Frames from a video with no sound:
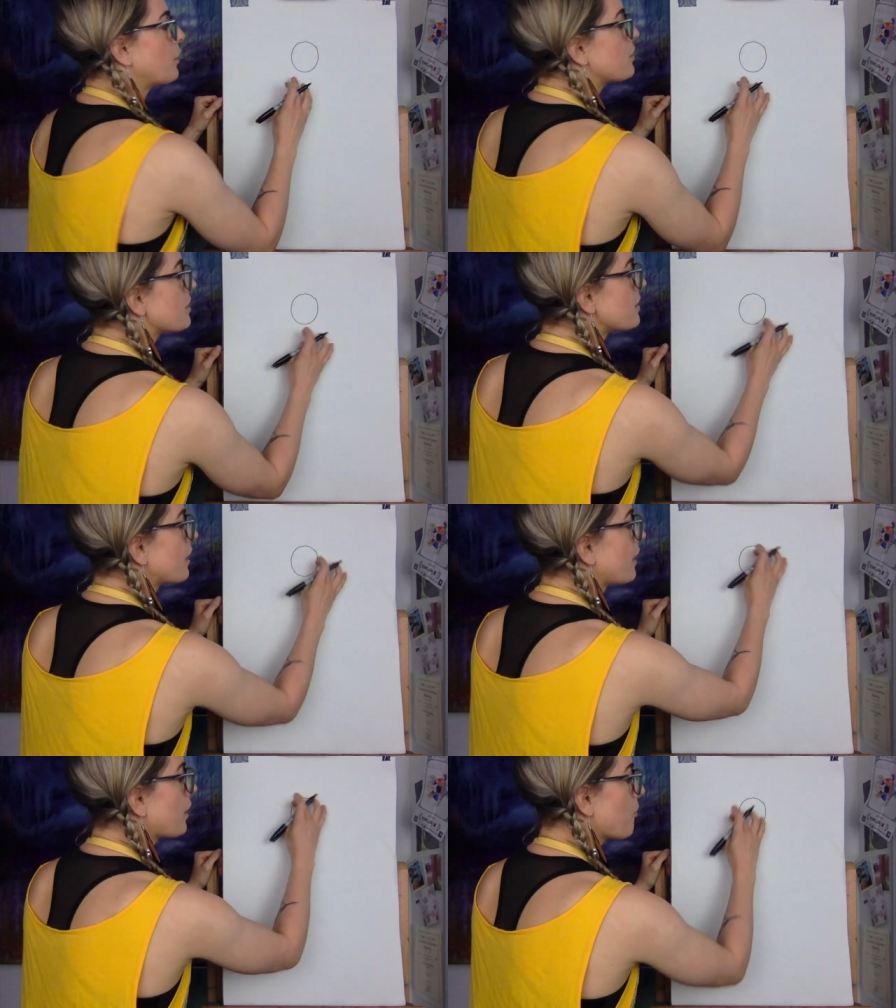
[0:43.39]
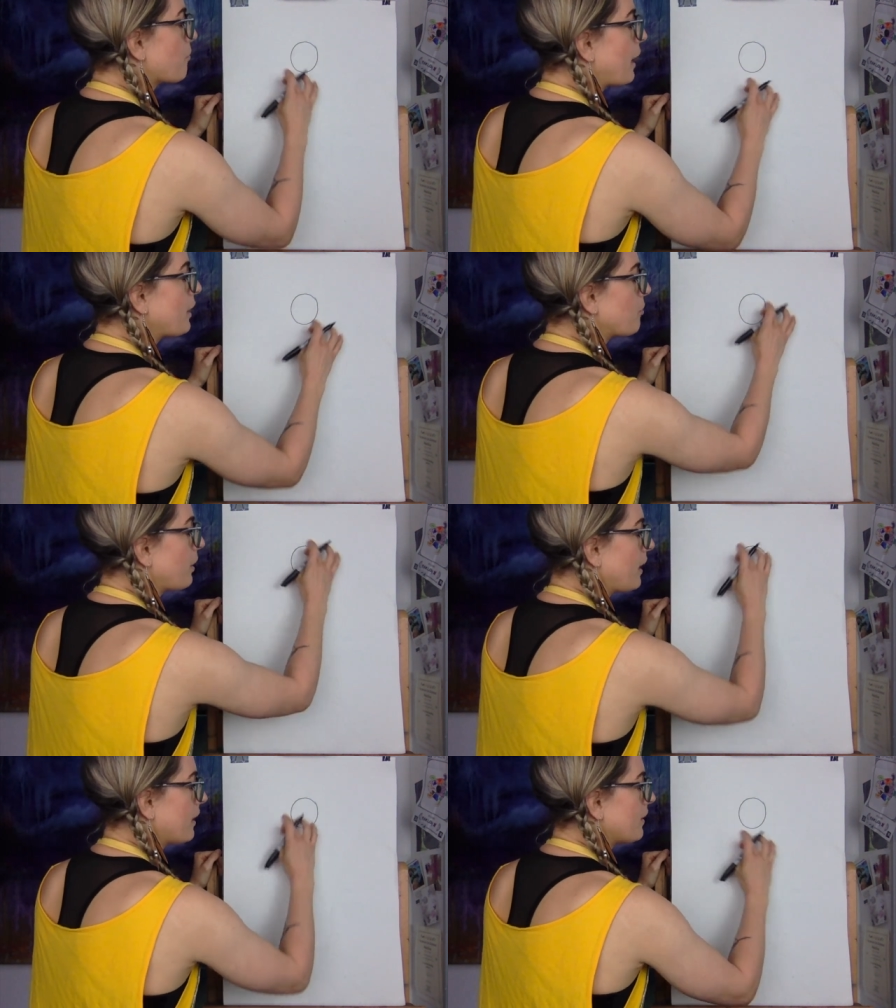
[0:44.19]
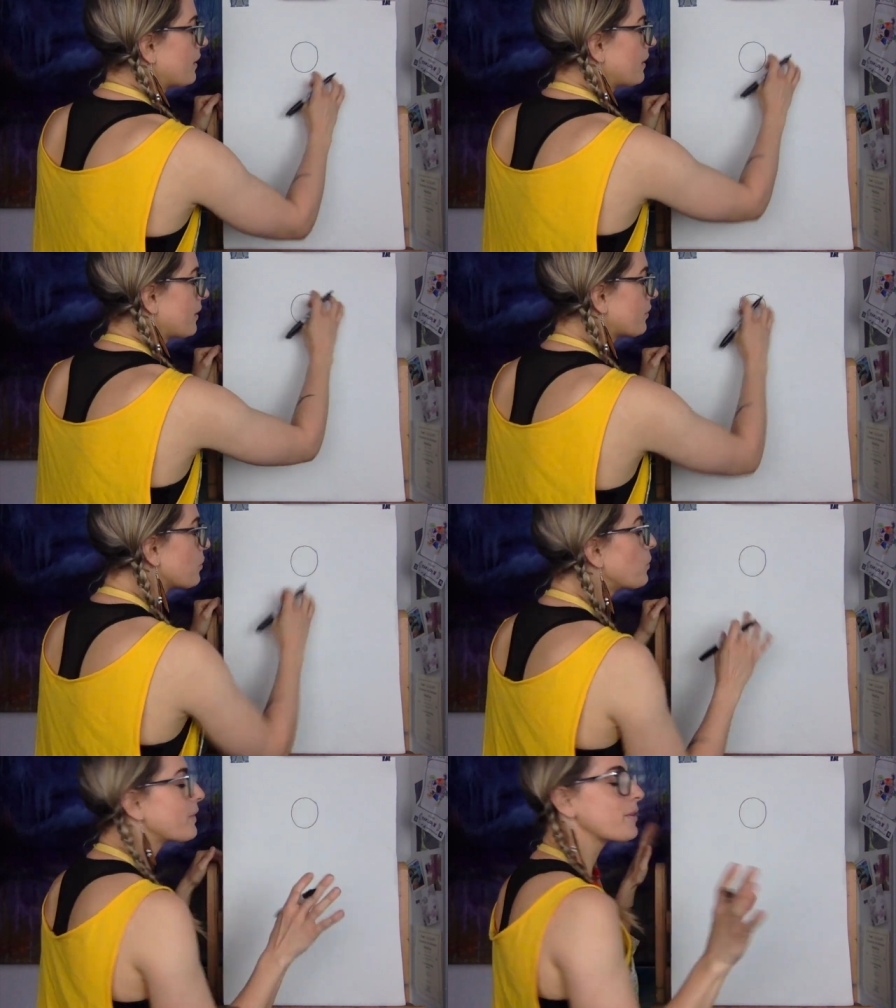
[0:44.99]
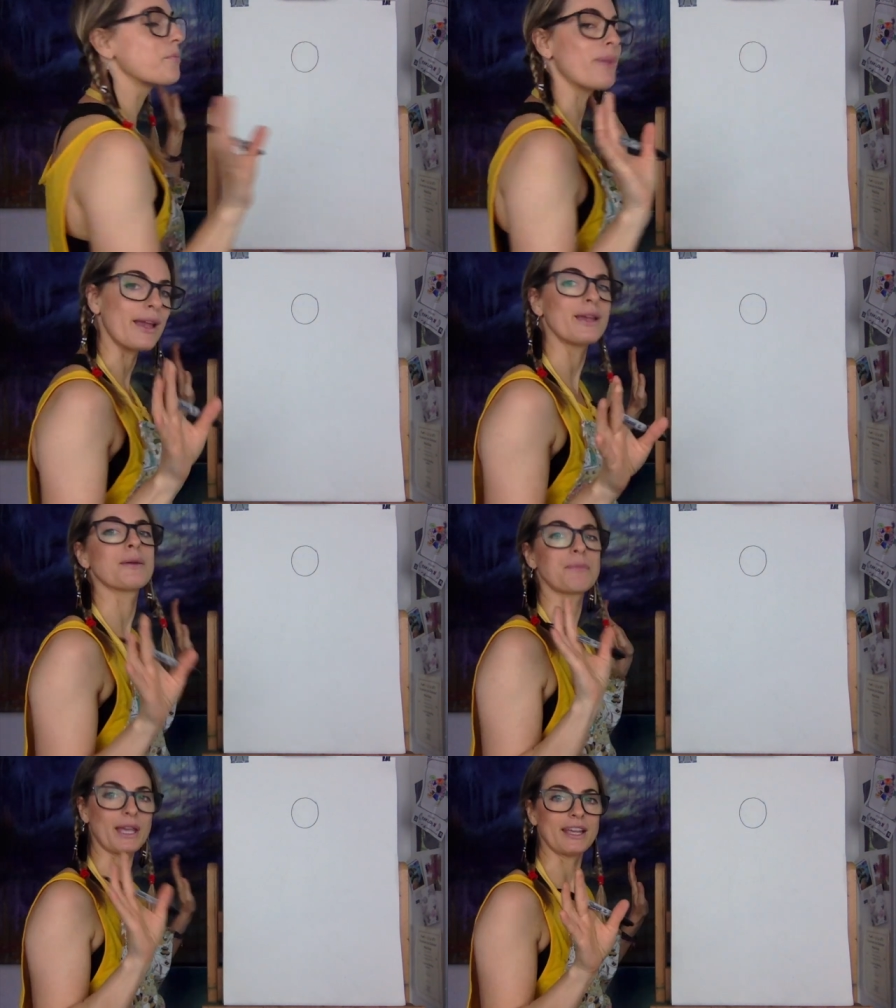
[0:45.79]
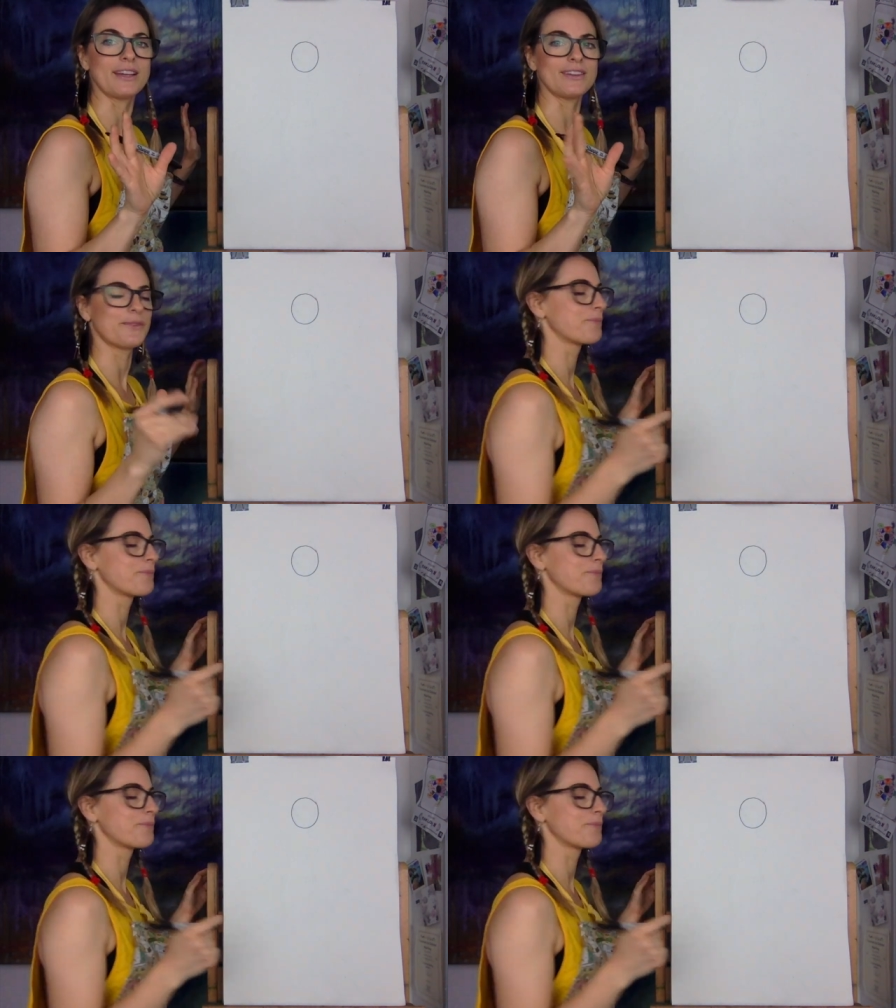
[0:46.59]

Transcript: Just think baked bean. It's always a baked bean.